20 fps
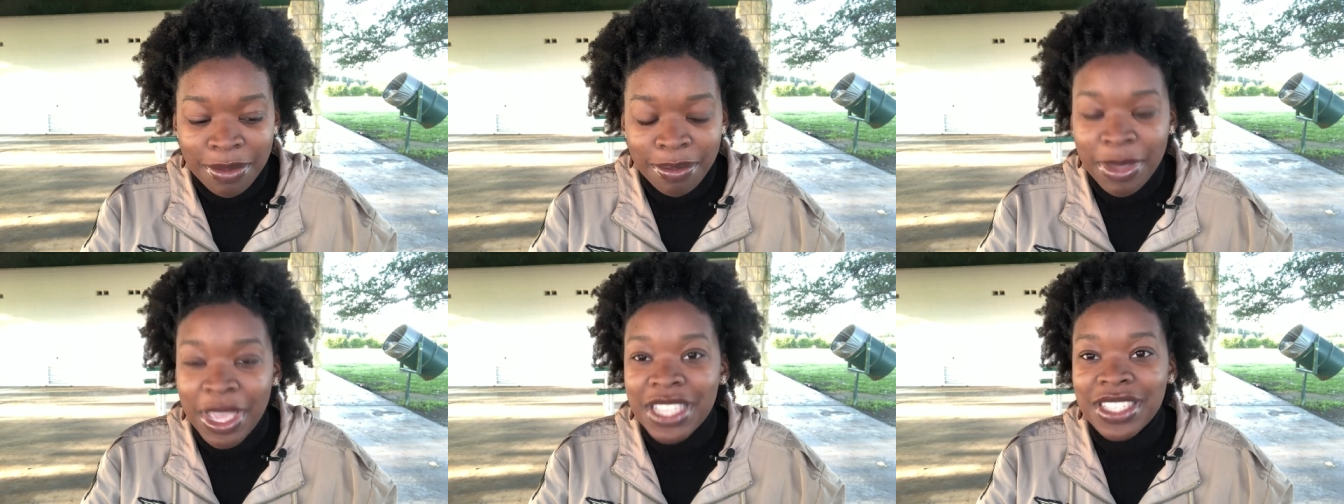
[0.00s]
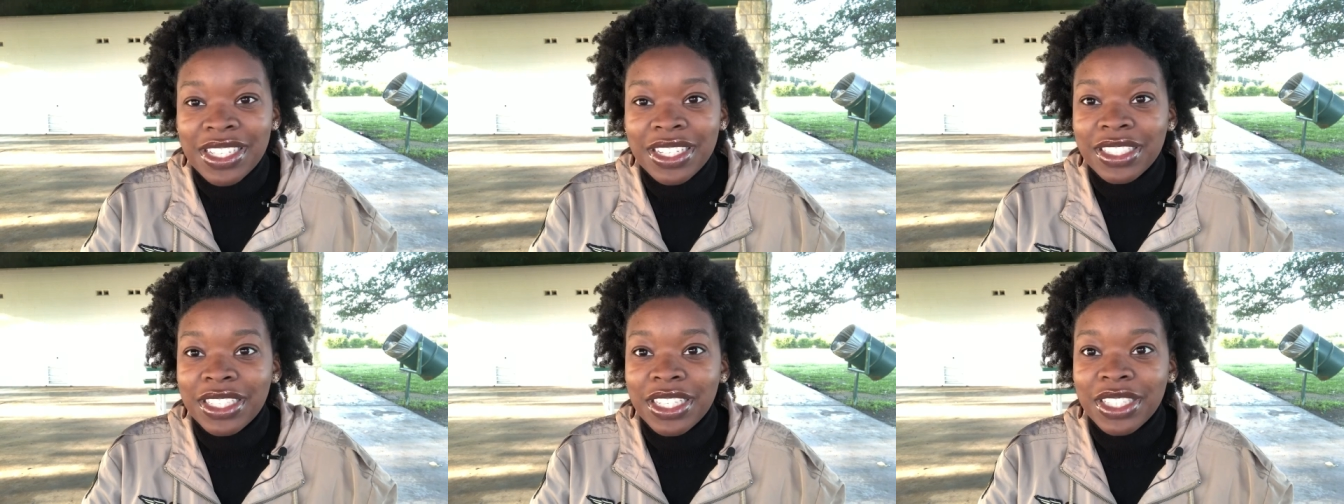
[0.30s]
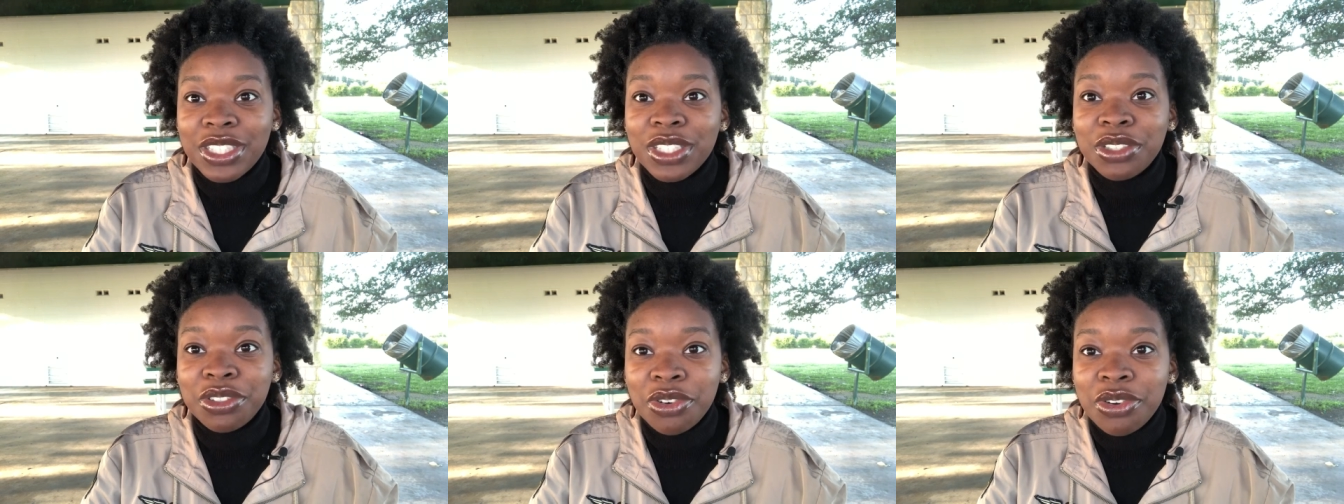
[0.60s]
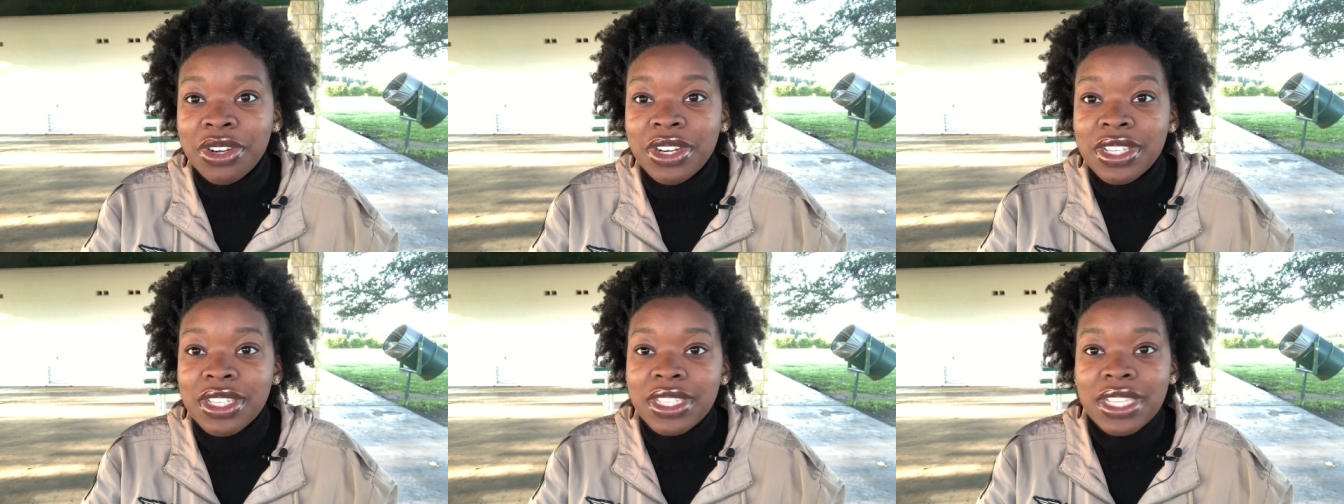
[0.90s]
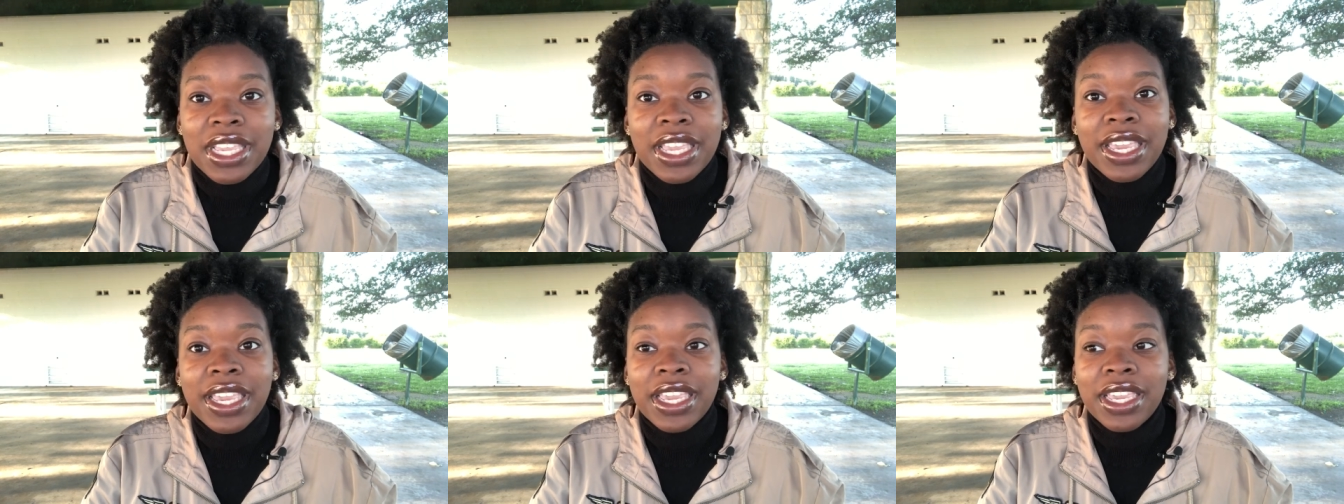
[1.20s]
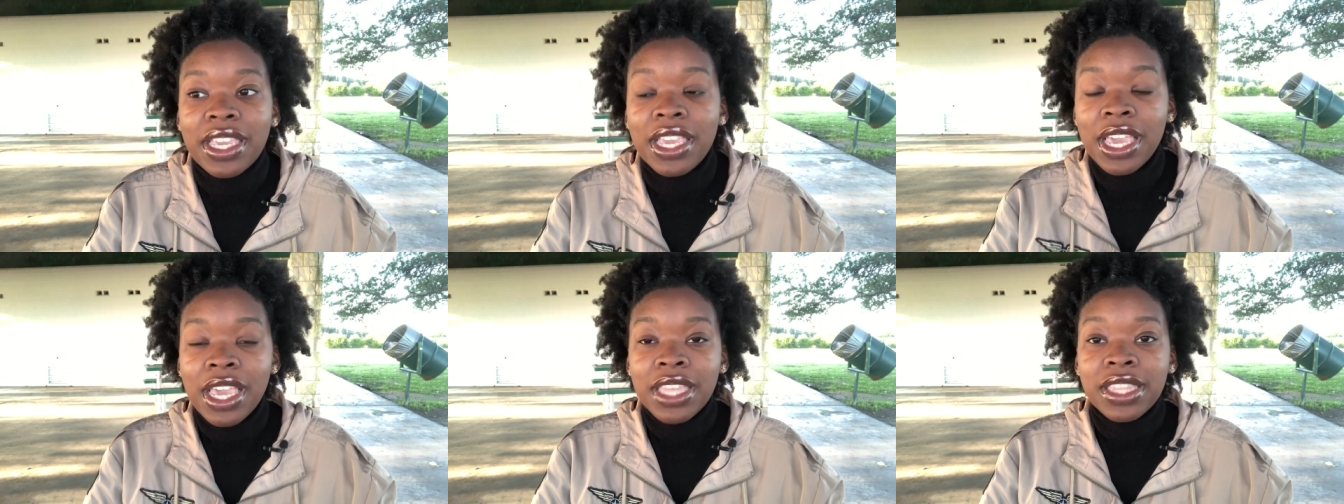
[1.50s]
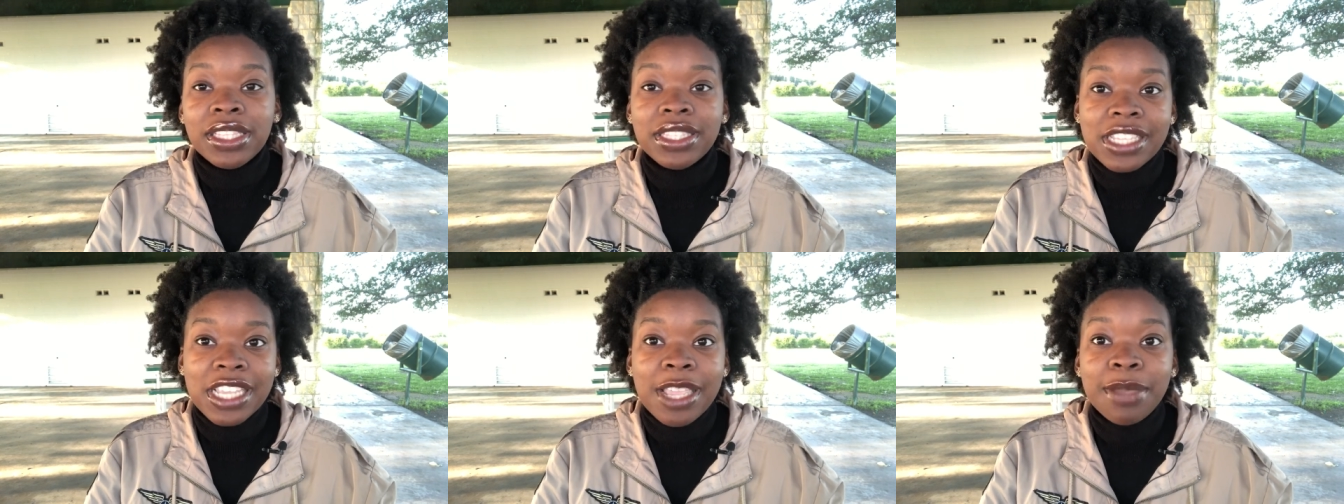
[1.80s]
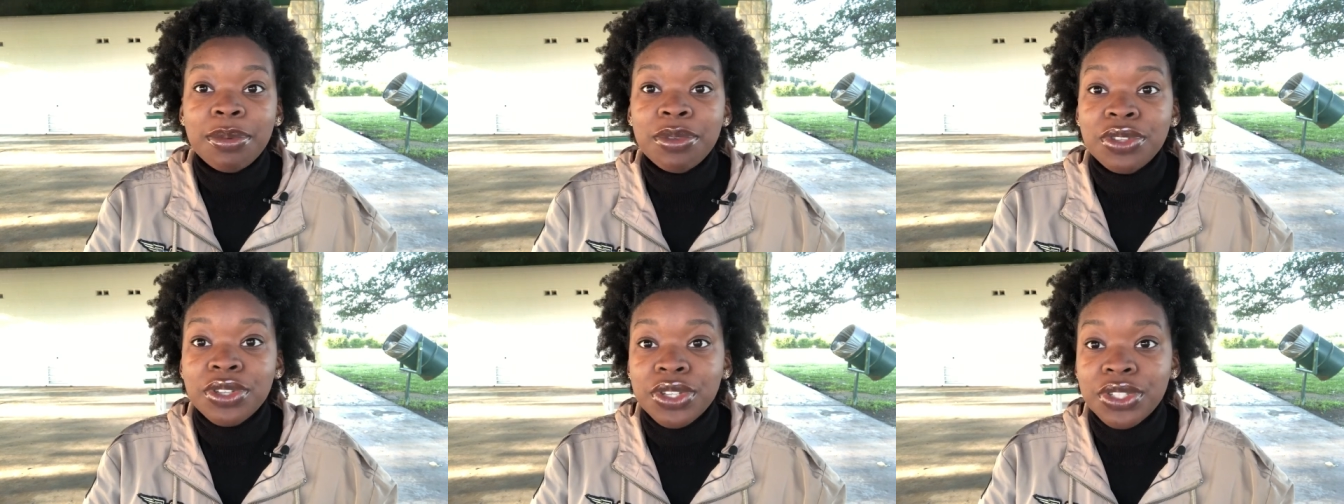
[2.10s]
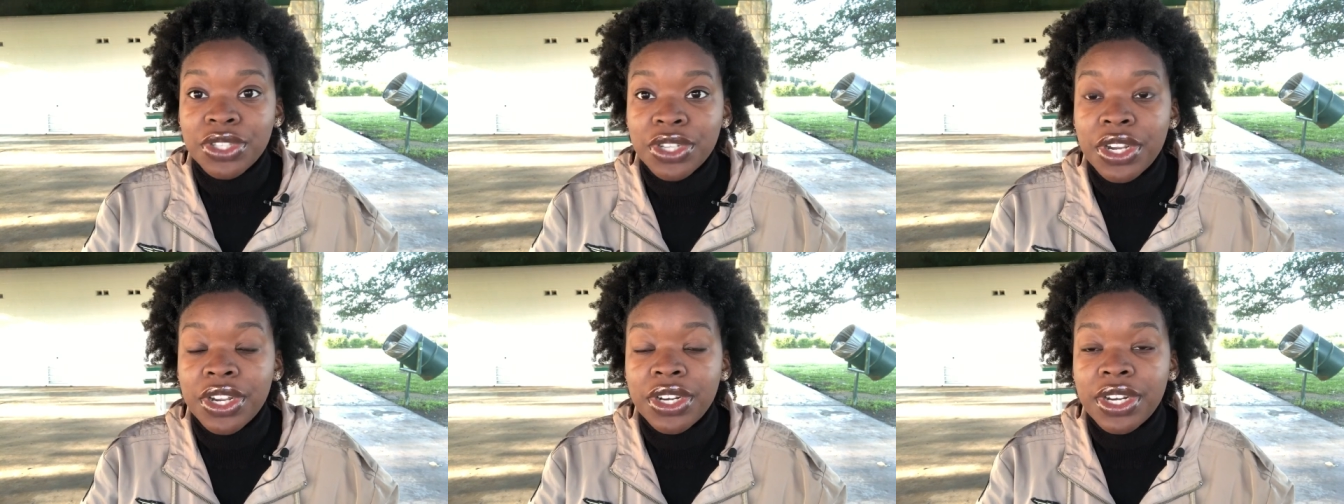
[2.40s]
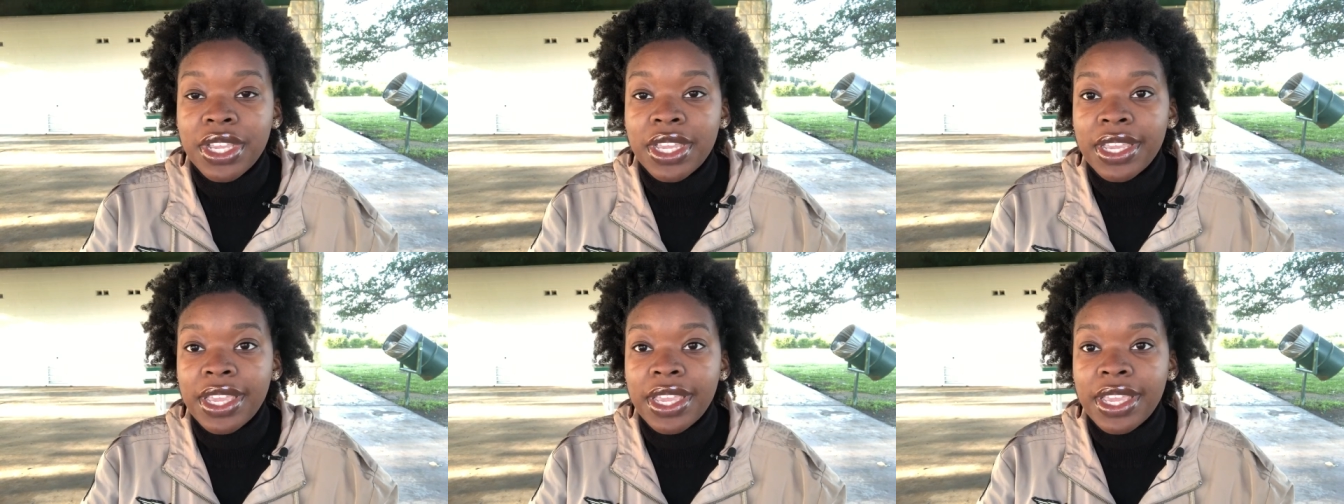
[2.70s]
basically, the Lord is saying the tables are turning,